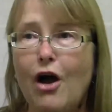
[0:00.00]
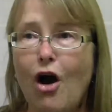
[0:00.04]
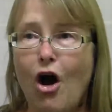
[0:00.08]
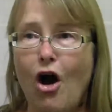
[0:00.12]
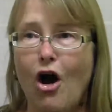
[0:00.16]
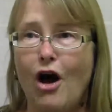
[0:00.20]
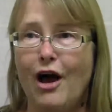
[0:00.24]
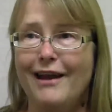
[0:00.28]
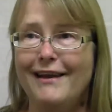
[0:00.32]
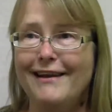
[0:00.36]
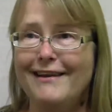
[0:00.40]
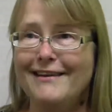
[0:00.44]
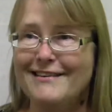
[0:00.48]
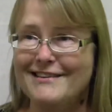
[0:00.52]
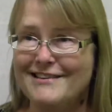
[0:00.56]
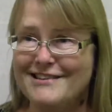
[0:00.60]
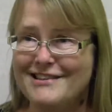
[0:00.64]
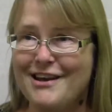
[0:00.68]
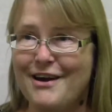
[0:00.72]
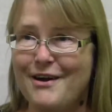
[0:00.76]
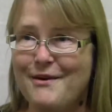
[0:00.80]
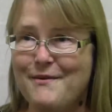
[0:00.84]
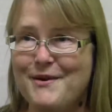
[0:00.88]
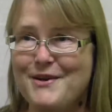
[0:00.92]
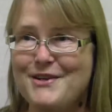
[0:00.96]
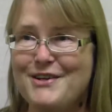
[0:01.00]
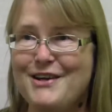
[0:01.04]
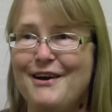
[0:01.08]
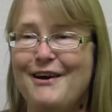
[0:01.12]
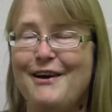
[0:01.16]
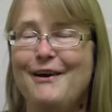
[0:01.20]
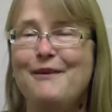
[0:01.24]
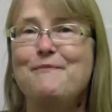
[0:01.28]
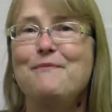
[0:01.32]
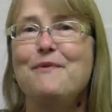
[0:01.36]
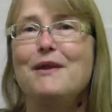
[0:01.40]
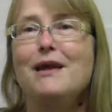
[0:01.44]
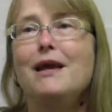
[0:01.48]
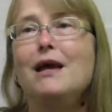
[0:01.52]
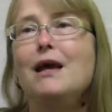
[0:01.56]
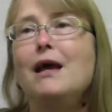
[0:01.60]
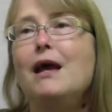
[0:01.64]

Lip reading: hot in the summertime.